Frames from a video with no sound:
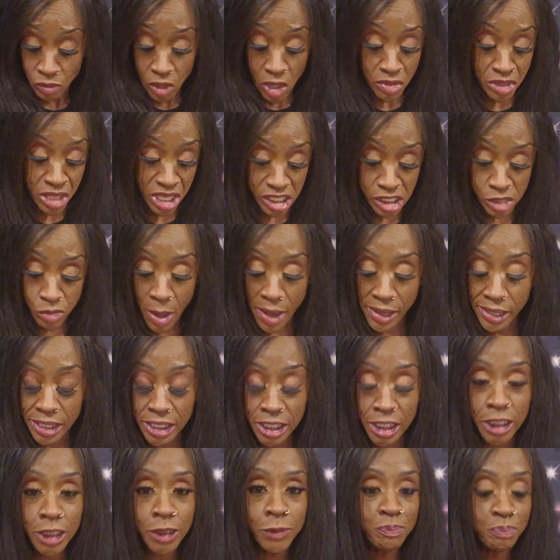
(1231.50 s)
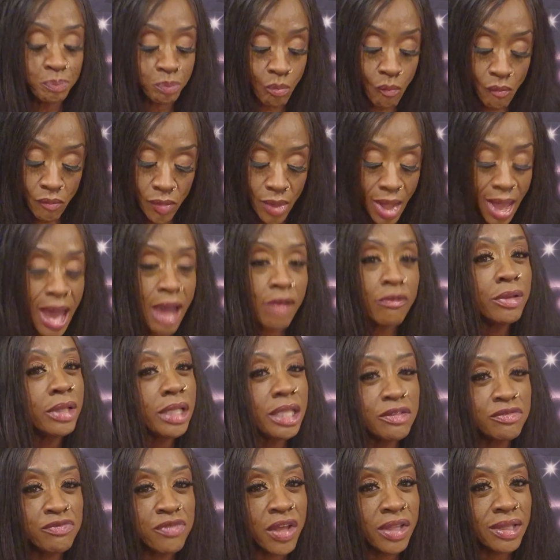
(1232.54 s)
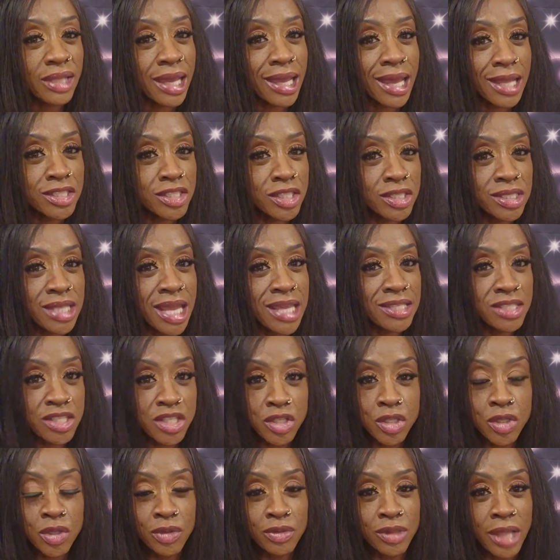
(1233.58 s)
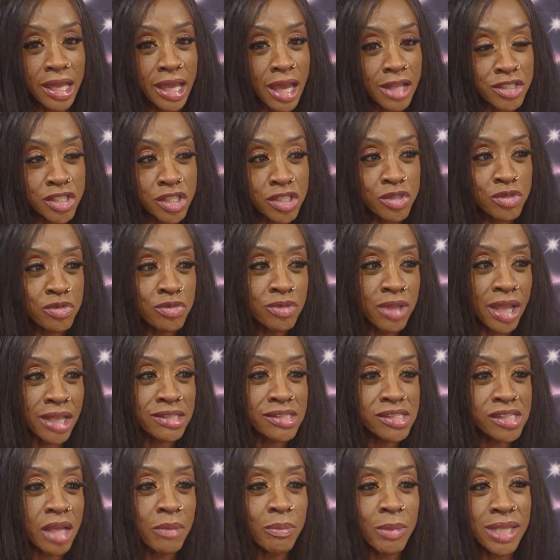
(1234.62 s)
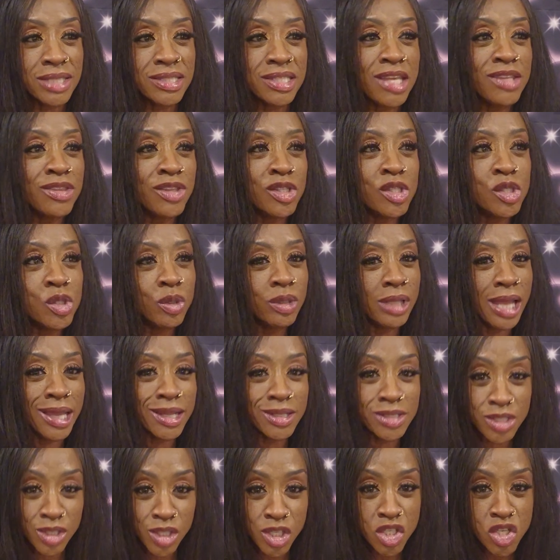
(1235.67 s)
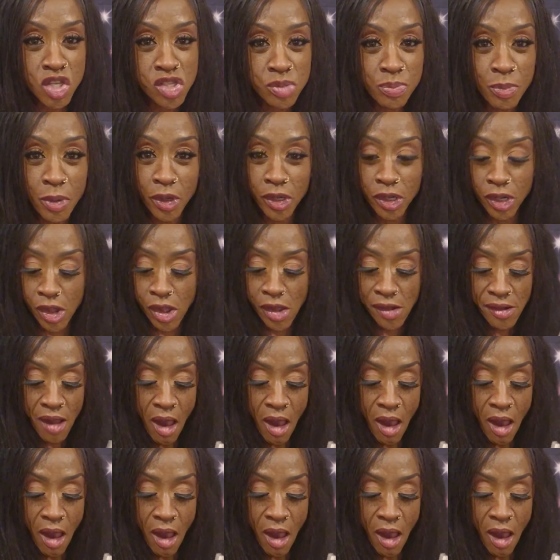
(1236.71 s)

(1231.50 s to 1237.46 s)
This right here, I really felt like I just tasted, like I just like sucked my teeth into like a delicious burger.